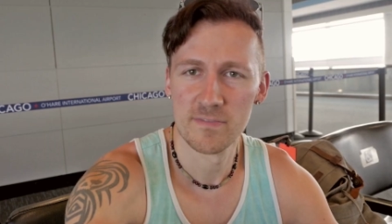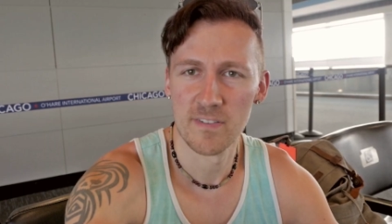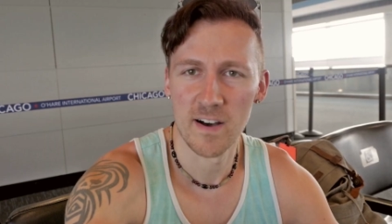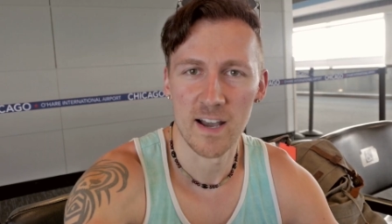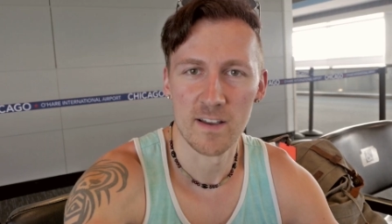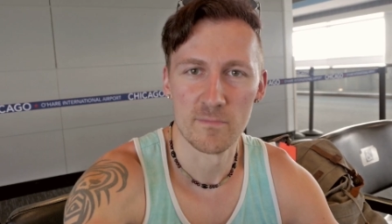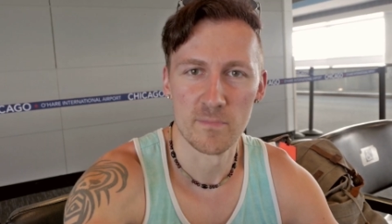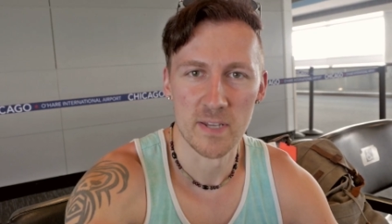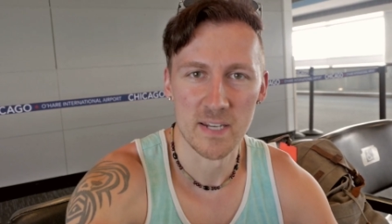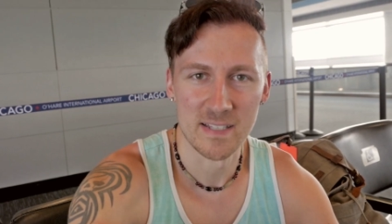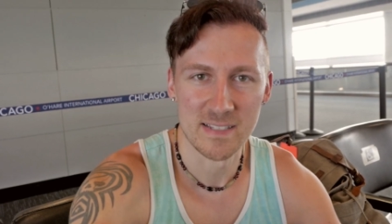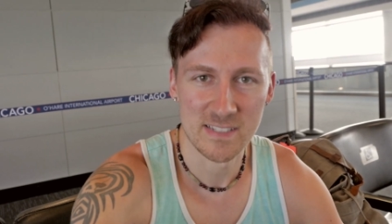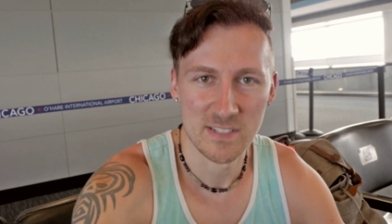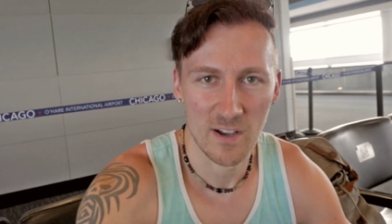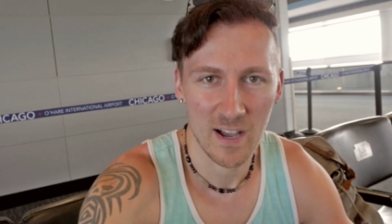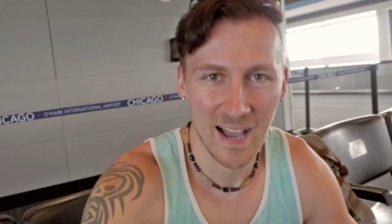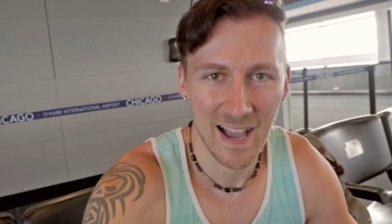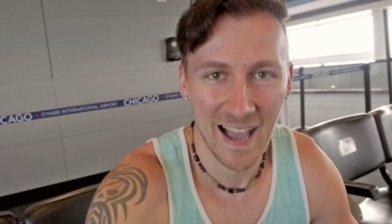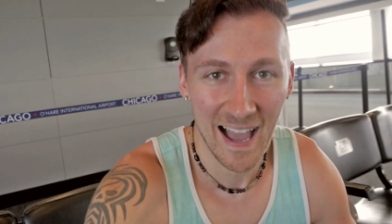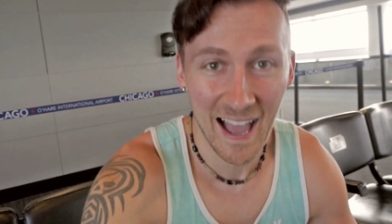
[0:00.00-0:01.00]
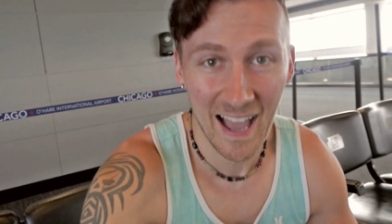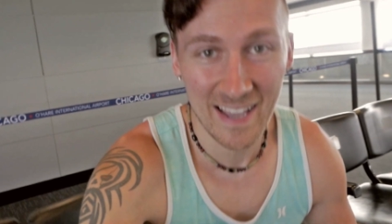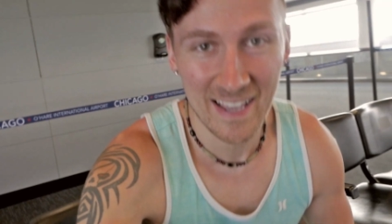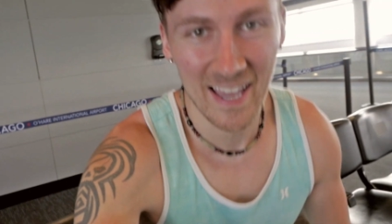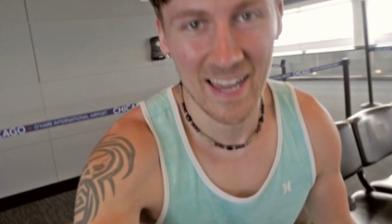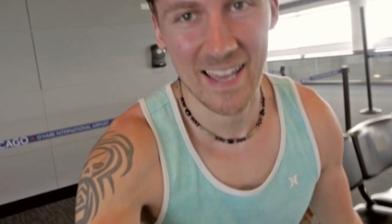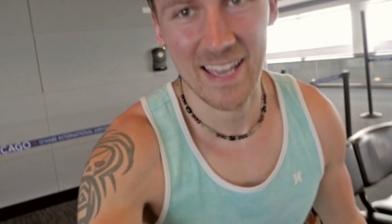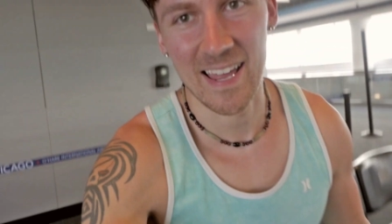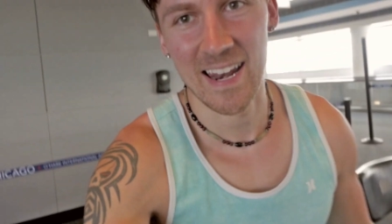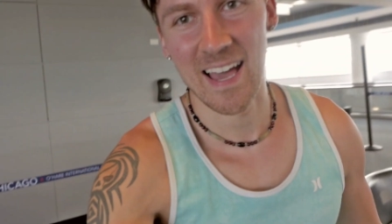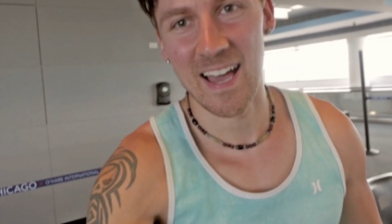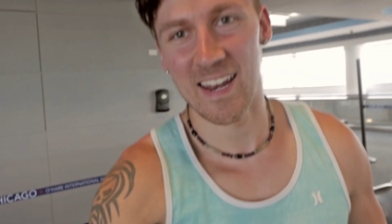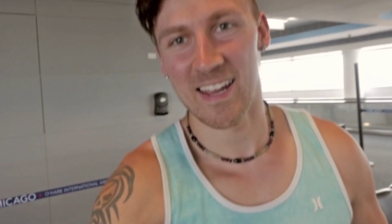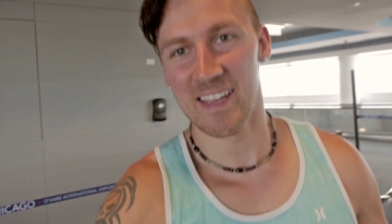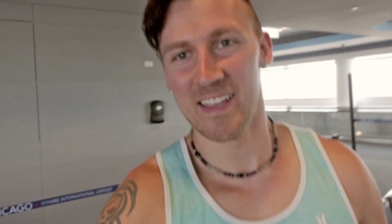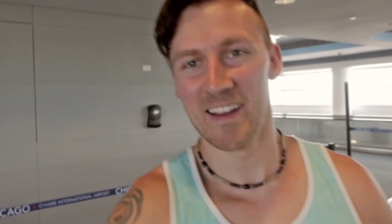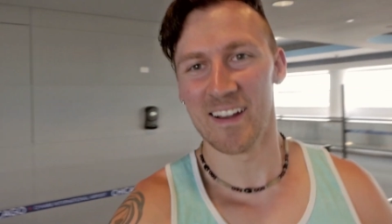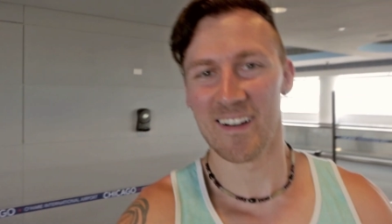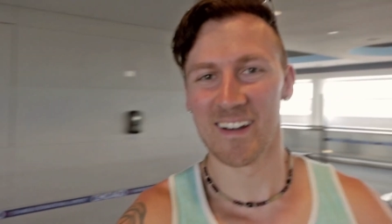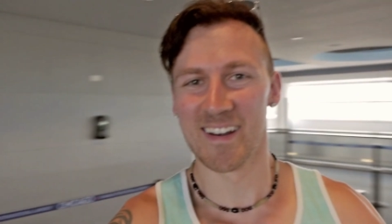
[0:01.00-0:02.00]
five minutes, so I, I gotta get out of
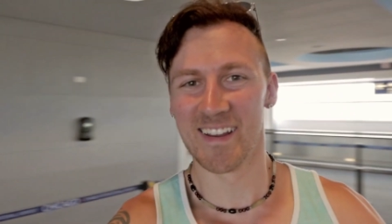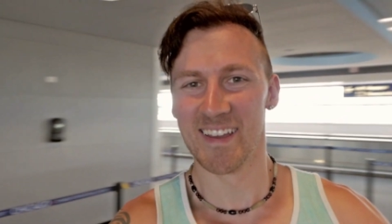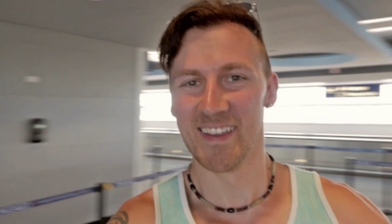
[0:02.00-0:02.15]
here.